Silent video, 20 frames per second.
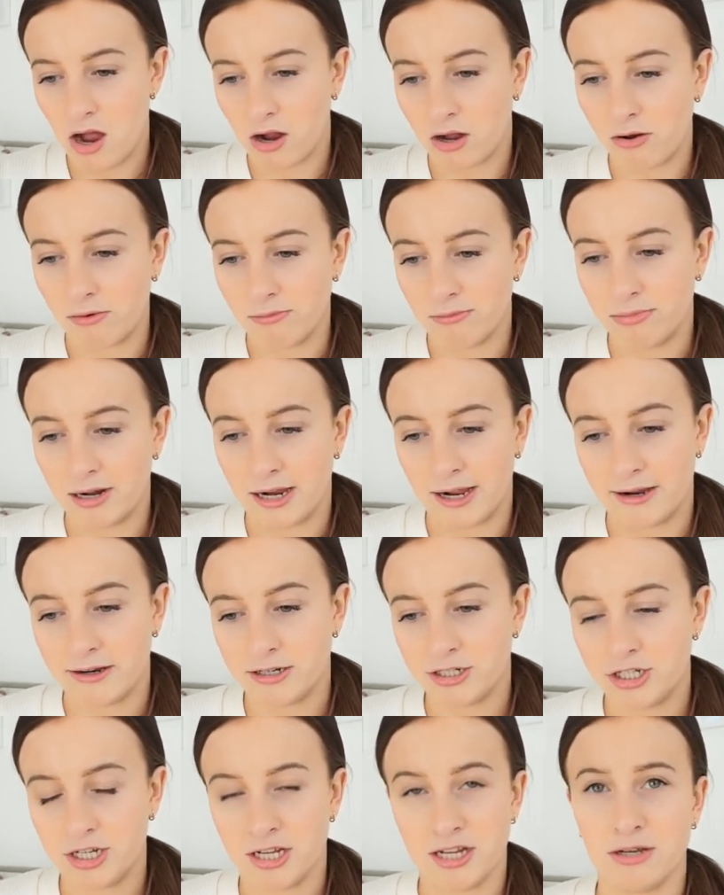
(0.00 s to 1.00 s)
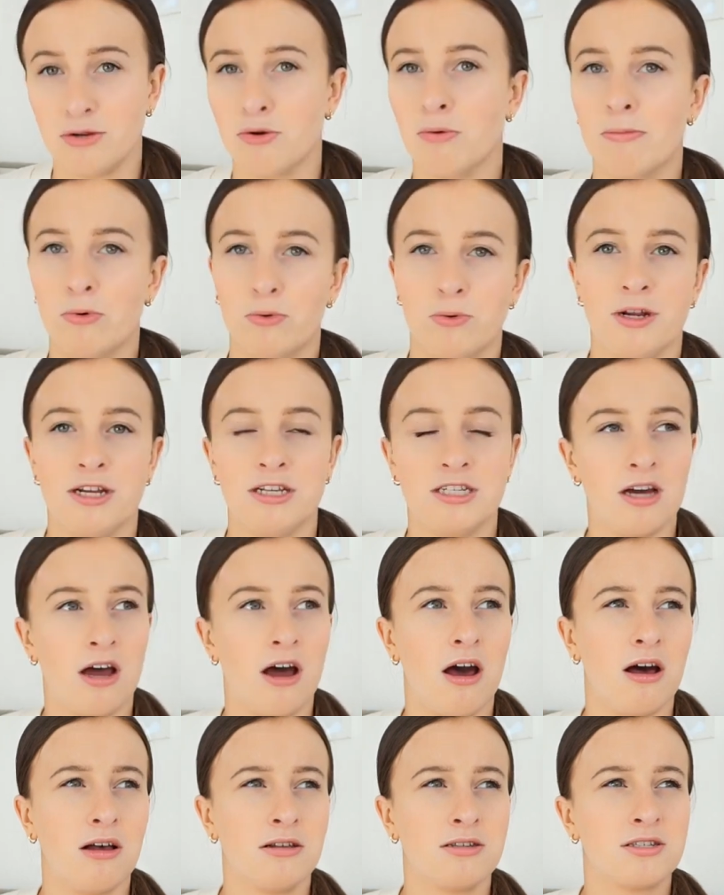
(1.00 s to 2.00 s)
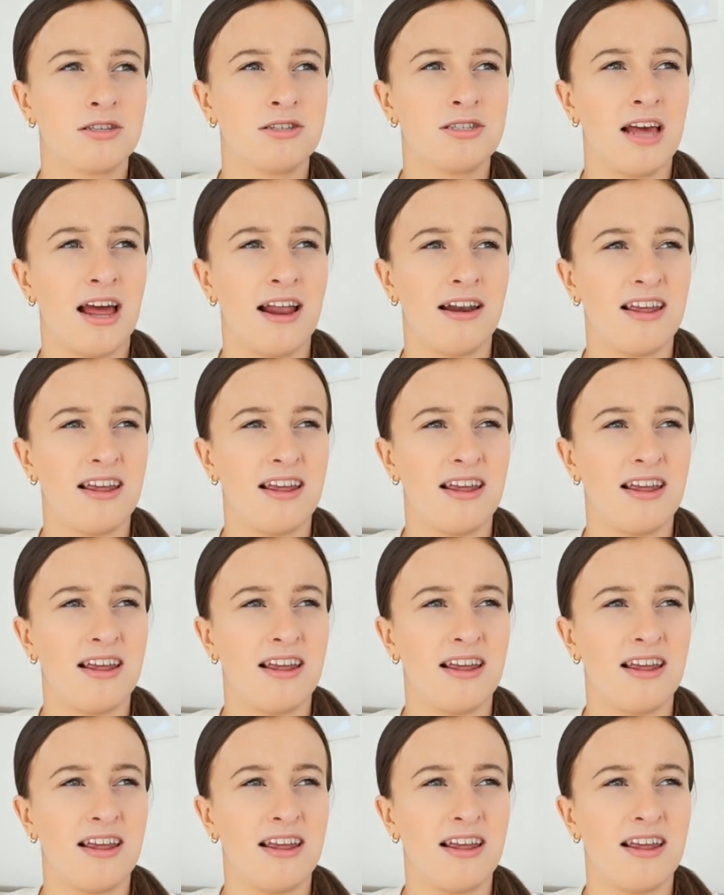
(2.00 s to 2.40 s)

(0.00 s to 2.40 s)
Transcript: accomplished in your morning tasks